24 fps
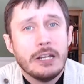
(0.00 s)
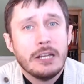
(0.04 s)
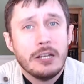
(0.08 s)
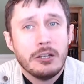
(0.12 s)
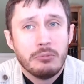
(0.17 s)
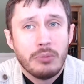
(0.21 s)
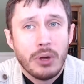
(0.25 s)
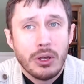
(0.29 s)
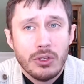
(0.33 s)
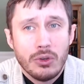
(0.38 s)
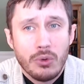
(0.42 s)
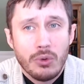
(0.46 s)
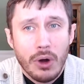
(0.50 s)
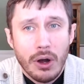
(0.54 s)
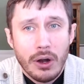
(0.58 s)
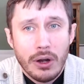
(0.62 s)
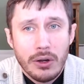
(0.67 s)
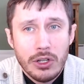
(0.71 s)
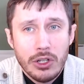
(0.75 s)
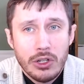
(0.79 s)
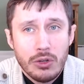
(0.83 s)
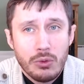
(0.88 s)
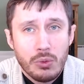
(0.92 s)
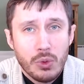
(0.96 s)
but
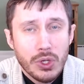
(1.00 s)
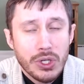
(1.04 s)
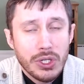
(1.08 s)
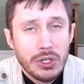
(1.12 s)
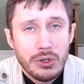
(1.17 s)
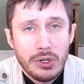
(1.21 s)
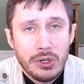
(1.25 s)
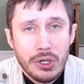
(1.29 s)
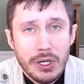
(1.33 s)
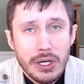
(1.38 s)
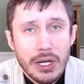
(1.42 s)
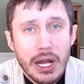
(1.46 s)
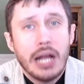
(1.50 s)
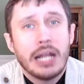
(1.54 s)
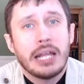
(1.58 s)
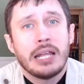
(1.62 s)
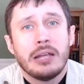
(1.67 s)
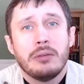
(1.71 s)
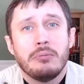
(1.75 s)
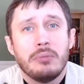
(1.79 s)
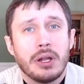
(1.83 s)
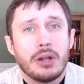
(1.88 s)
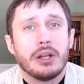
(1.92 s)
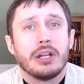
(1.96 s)
you did not
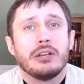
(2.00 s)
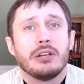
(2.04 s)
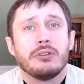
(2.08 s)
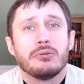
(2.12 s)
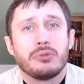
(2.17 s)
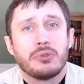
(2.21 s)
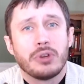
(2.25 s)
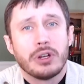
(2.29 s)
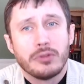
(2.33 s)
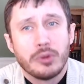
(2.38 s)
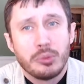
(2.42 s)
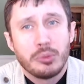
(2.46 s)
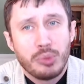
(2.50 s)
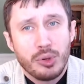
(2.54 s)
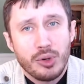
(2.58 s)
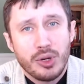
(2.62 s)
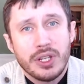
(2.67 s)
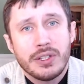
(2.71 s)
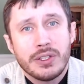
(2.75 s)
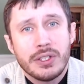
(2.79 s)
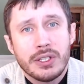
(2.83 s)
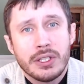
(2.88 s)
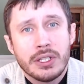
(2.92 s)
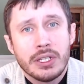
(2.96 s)
get married in front of a
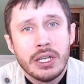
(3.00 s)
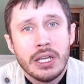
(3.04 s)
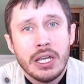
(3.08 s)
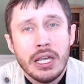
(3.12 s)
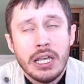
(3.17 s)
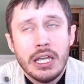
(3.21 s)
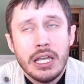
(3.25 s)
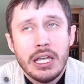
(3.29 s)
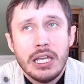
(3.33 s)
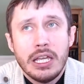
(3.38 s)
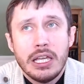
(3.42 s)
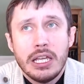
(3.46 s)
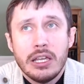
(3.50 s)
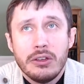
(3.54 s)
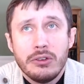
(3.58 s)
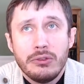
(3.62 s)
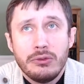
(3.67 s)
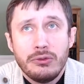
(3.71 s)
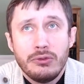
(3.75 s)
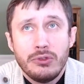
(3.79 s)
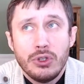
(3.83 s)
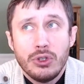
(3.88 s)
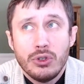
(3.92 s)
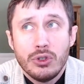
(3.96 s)
priest.
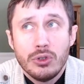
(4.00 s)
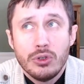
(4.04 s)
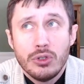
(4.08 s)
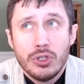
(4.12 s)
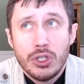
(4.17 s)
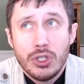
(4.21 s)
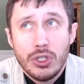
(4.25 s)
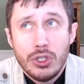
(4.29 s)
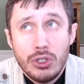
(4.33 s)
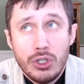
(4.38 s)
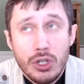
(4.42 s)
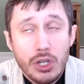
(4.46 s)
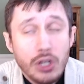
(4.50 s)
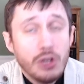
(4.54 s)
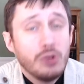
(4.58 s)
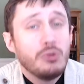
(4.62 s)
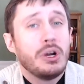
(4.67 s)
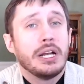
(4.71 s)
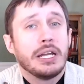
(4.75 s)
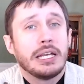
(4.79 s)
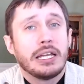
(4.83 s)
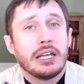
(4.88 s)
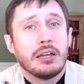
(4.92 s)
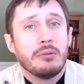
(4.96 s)
If you do
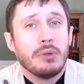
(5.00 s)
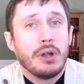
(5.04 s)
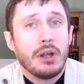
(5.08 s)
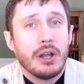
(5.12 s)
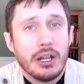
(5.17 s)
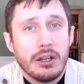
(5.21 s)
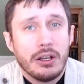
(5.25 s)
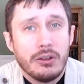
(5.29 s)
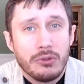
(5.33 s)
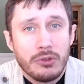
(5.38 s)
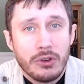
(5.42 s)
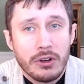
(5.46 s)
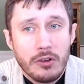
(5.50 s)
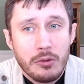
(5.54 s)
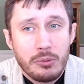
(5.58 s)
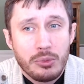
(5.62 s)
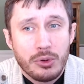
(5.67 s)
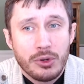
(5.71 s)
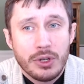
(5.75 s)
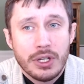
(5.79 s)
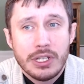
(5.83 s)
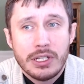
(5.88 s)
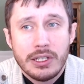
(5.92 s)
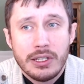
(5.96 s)
want to get married in front of a
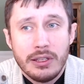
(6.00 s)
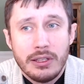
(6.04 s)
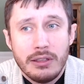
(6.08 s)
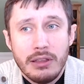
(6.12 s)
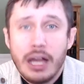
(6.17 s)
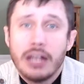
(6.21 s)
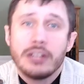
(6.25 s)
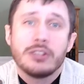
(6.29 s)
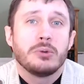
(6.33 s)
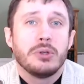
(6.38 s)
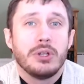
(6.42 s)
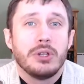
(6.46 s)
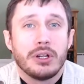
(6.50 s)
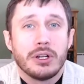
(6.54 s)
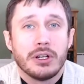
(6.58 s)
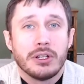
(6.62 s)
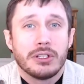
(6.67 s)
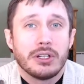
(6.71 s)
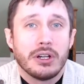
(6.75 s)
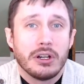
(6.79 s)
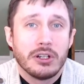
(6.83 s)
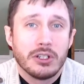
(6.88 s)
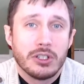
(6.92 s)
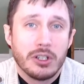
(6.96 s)
priest, that's when you're going to
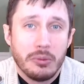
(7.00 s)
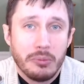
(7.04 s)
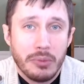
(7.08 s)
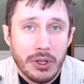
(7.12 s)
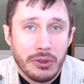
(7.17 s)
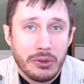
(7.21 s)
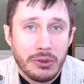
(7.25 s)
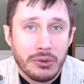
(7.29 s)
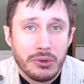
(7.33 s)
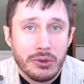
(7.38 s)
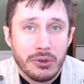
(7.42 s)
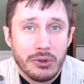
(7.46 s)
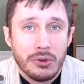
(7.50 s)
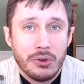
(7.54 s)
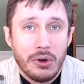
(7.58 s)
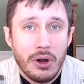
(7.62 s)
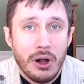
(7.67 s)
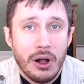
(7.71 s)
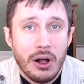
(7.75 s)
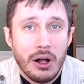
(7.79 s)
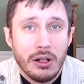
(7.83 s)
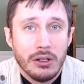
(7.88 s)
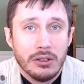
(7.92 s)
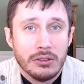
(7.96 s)
start jumping through
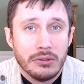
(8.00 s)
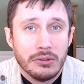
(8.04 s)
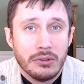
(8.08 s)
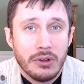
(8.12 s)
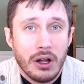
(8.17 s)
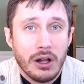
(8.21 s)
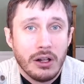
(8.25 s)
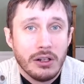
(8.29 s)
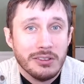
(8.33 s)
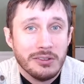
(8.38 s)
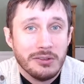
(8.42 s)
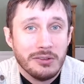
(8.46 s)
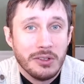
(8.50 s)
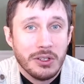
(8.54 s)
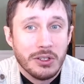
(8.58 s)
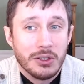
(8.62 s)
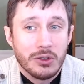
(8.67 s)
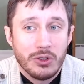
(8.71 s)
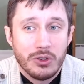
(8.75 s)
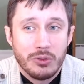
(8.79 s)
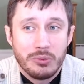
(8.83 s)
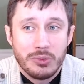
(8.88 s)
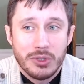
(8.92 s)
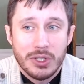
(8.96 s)
all of these
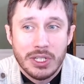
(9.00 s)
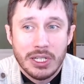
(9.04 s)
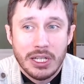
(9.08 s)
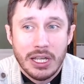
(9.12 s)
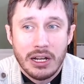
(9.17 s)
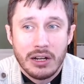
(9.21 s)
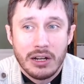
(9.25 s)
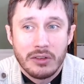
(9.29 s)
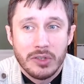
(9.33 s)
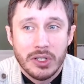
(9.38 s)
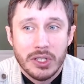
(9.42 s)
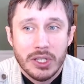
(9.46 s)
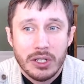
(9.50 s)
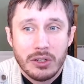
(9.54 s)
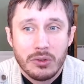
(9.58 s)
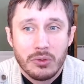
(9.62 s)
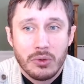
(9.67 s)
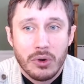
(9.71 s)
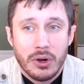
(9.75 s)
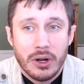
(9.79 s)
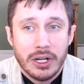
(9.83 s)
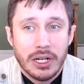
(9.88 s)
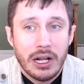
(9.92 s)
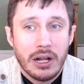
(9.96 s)
hoops to get everything
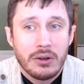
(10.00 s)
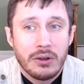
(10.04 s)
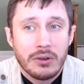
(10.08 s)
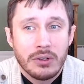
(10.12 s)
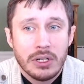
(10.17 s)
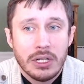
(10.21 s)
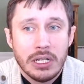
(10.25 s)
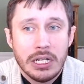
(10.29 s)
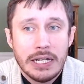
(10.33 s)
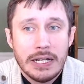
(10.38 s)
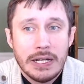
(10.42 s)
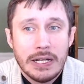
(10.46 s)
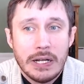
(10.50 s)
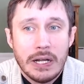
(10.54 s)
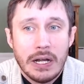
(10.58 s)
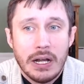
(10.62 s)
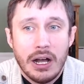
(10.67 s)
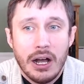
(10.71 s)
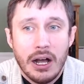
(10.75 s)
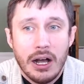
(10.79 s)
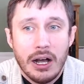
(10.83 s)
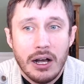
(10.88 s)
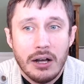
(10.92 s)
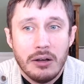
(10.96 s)
worked out.
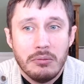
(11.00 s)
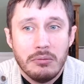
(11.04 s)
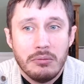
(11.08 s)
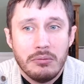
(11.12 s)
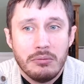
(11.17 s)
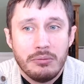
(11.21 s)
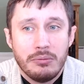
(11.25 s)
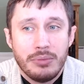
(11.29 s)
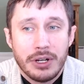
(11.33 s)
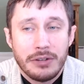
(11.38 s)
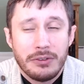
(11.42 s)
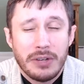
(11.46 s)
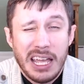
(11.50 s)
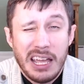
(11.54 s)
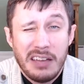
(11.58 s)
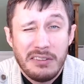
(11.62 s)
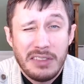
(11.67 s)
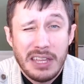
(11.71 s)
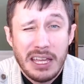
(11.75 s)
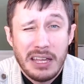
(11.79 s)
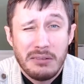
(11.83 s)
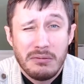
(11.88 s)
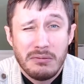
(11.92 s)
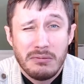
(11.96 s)
But if I have
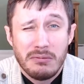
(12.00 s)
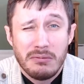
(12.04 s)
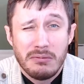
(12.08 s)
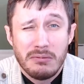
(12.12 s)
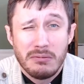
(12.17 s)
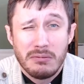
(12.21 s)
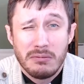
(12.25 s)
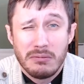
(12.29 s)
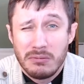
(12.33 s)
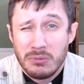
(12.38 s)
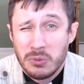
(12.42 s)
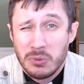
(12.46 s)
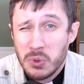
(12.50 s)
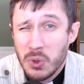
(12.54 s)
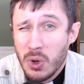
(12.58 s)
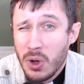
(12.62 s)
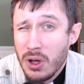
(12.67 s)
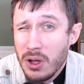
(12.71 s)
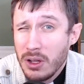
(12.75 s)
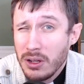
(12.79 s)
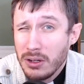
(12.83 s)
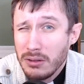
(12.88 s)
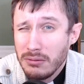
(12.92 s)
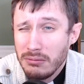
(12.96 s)
that
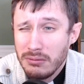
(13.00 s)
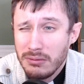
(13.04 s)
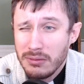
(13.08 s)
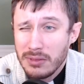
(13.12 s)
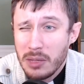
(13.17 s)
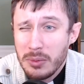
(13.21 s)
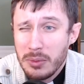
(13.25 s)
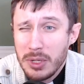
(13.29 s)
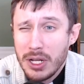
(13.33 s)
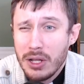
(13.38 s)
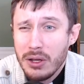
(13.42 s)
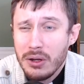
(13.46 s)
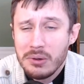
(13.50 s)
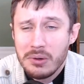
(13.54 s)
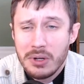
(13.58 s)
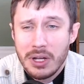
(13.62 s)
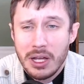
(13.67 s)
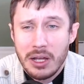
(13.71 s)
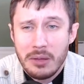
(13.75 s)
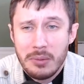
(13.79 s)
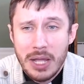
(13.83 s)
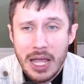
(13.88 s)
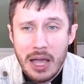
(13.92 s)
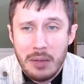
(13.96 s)
wrong, let me know.
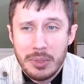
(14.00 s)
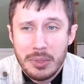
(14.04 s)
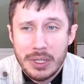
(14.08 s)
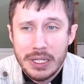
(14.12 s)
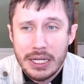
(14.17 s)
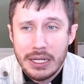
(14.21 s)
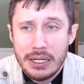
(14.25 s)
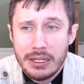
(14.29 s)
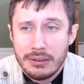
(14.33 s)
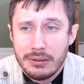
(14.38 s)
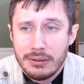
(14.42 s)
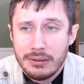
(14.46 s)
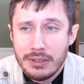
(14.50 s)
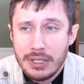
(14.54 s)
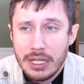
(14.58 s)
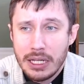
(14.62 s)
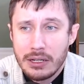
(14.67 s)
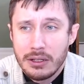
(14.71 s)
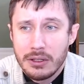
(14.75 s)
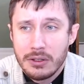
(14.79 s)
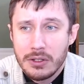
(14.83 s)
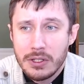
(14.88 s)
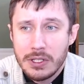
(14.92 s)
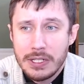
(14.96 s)
I'd be happy to take
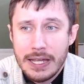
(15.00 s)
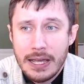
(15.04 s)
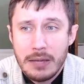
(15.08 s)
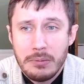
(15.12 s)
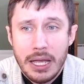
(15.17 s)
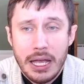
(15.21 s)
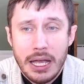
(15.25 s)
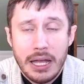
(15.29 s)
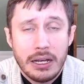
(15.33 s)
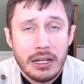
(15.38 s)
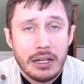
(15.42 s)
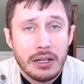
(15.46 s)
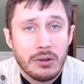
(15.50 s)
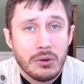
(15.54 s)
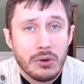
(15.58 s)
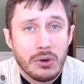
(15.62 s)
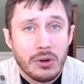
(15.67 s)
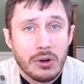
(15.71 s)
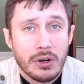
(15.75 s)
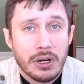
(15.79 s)
another stab at it, or